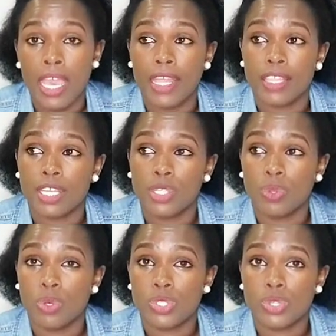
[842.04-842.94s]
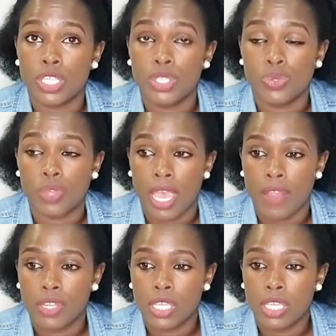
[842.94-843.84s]
And then you'll also need to
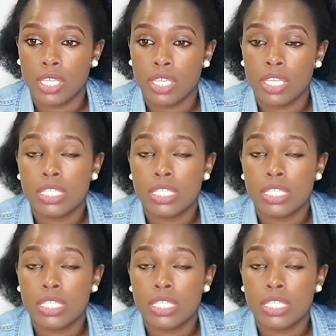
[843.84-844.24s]
carry